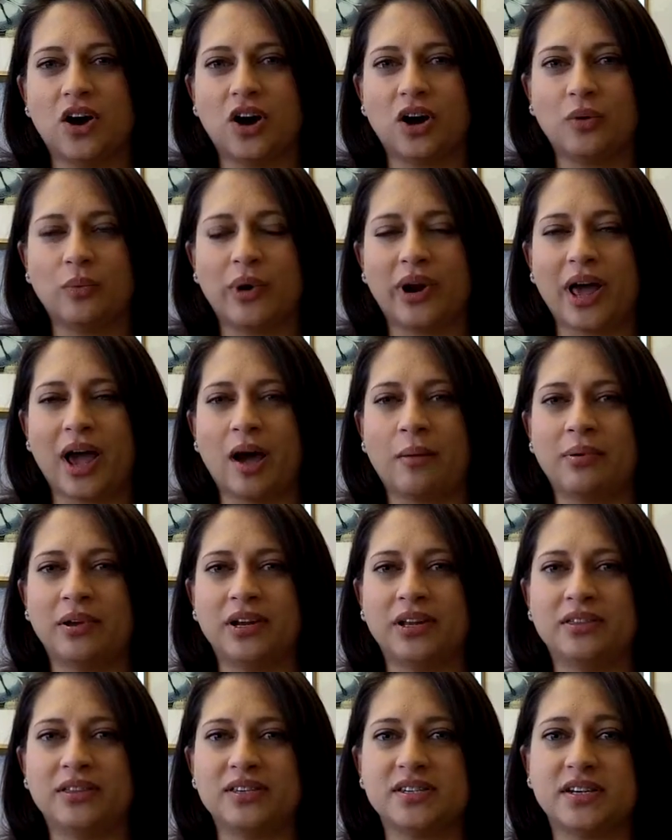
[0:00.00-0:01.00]
on what
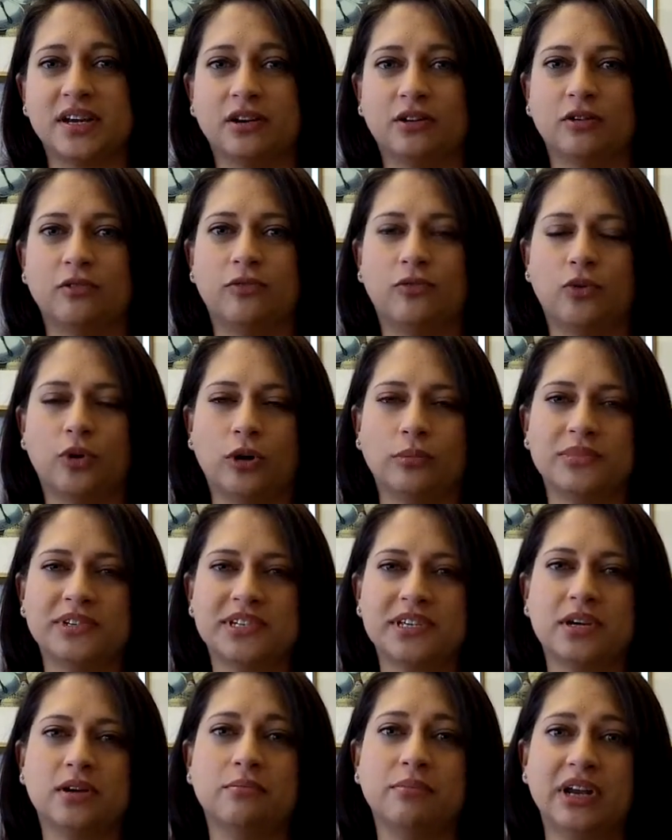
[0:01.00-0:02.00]
happened at the Standard Forms
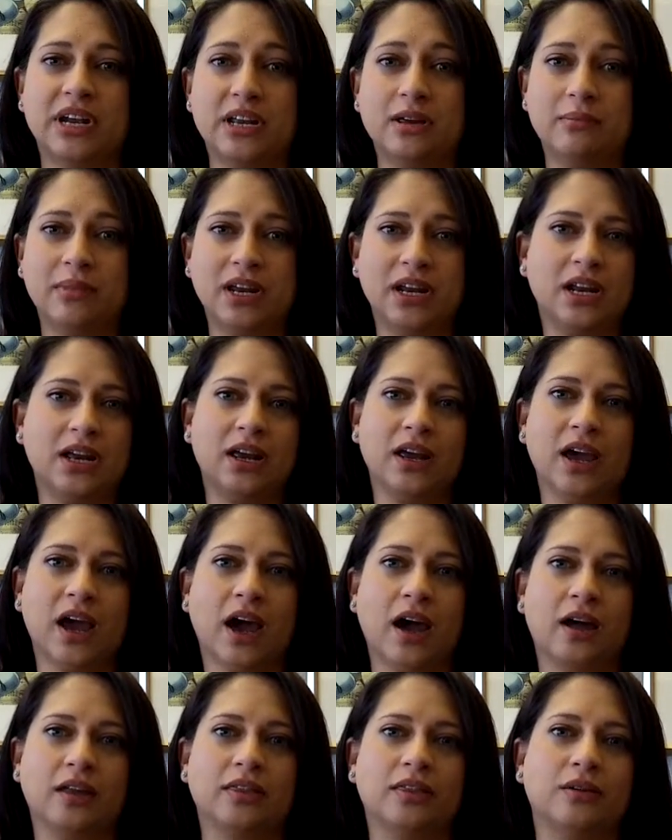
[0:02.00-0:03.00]
Committee meeting
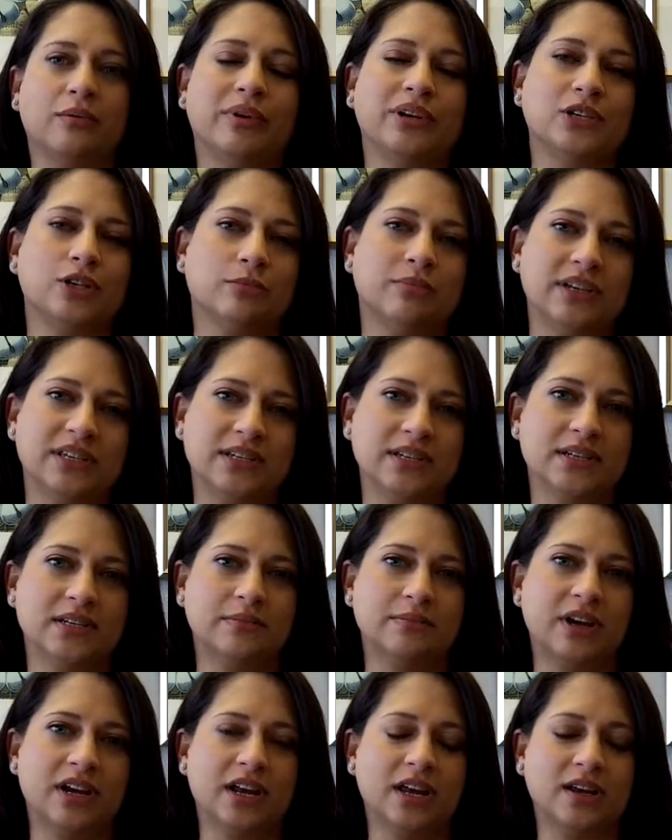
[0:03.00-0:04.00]
at the winter business
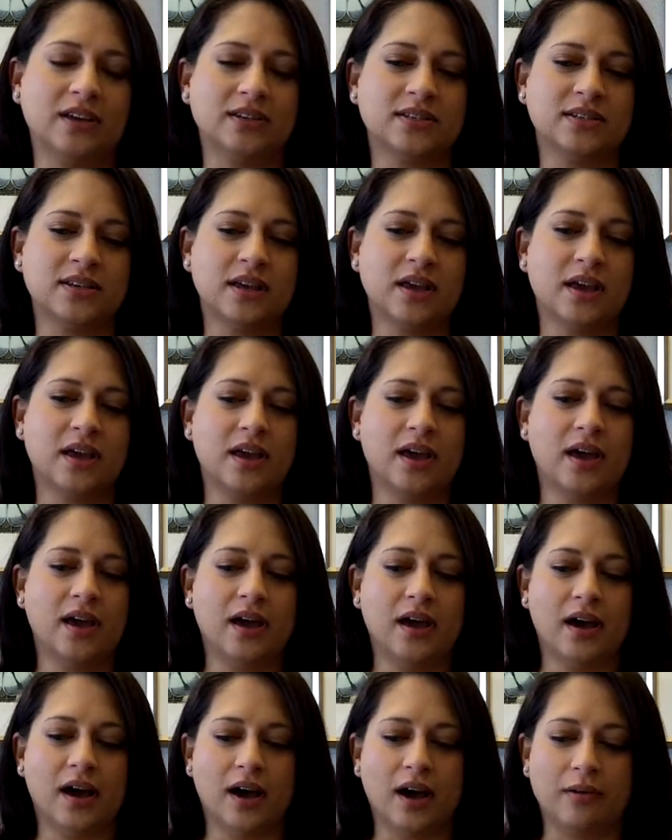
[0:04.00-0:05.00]
meetings.
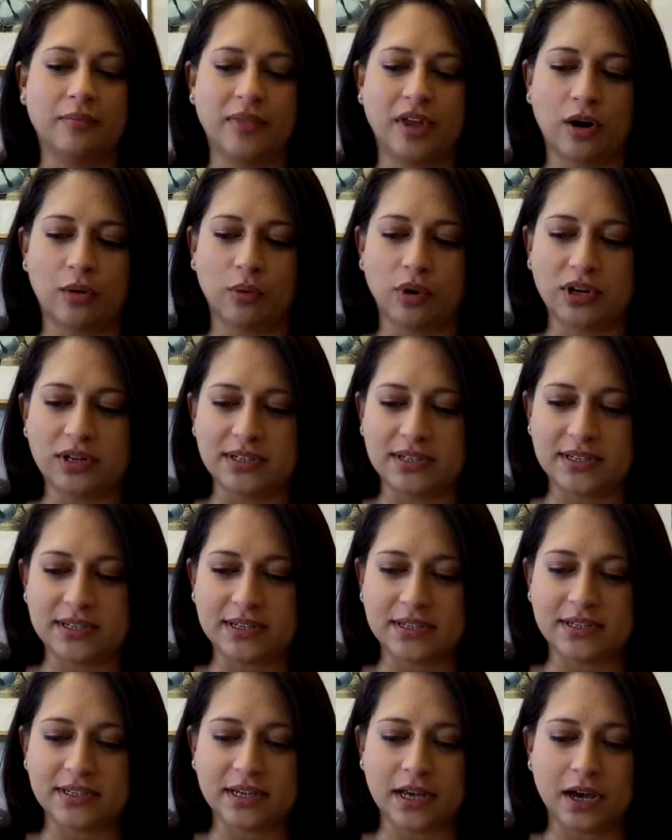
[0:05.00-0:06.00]
There was
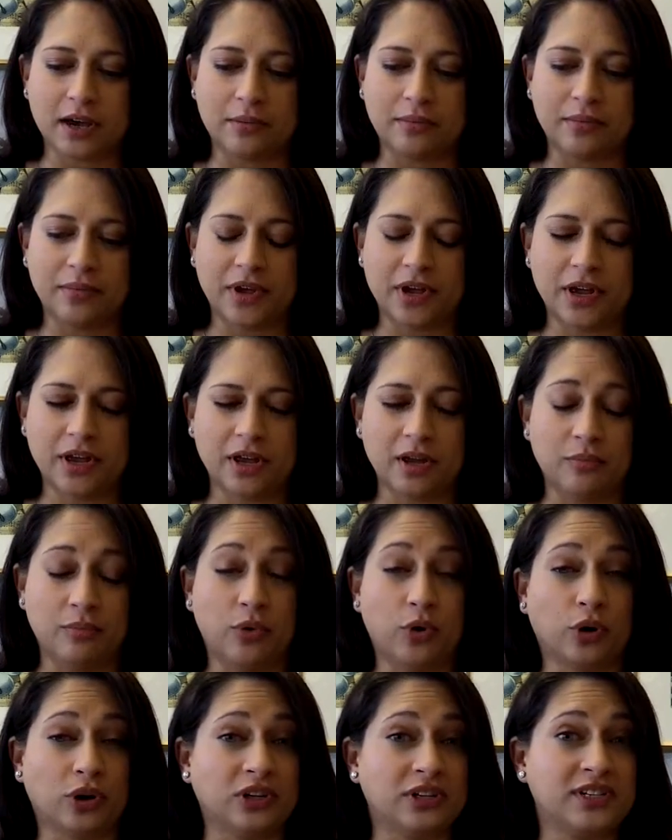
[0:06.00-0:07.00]
some
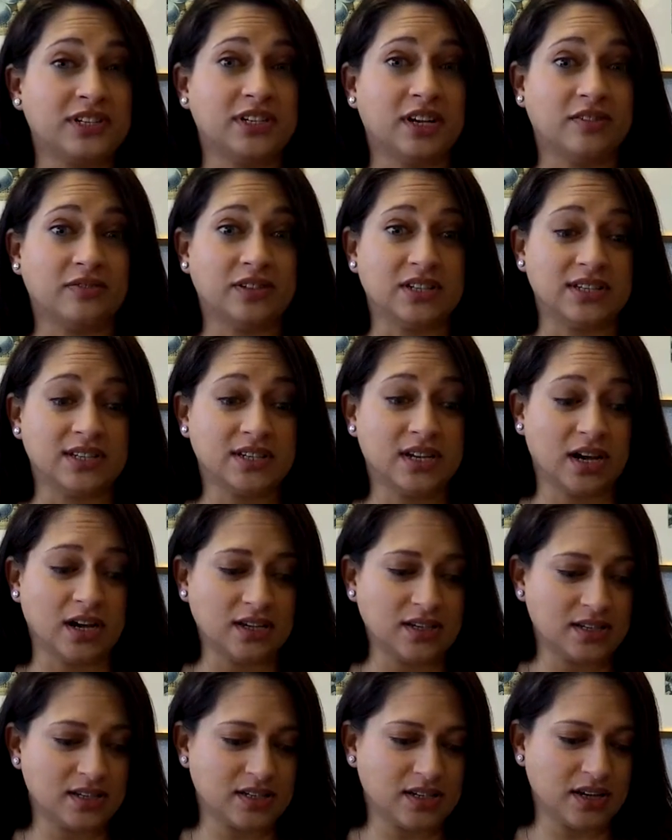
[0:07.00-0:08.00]
important stuff
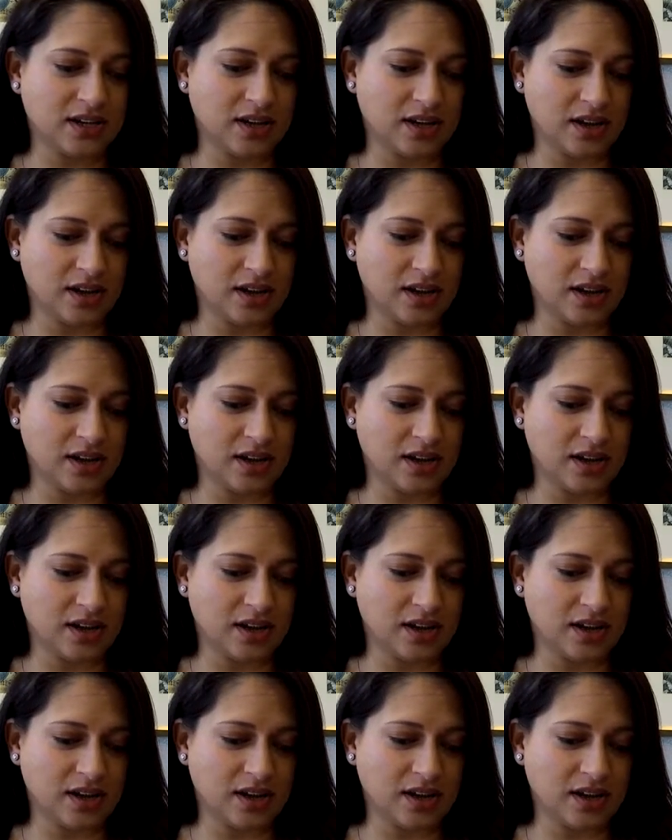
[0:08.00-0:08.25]
discussed.